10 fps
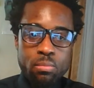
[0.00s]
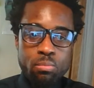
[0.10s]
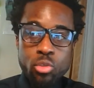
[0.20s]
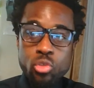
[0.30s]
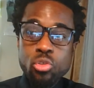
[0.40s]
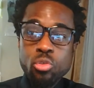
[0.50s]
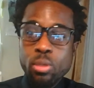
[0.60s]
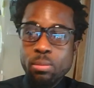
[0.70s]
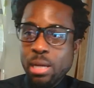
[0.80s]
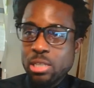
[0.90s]

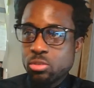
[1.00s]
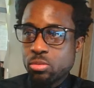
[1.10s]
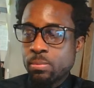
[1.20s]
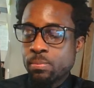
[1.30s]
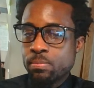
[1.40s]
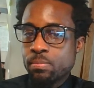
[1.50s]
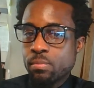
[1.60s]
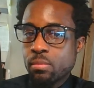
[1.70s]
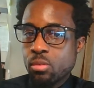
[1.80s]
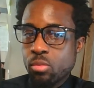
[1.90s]
pursuing mastery,
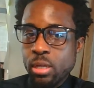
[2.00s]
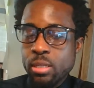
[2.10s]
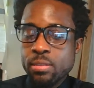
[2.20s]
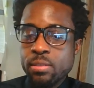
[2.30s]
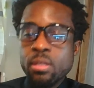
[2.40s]
right?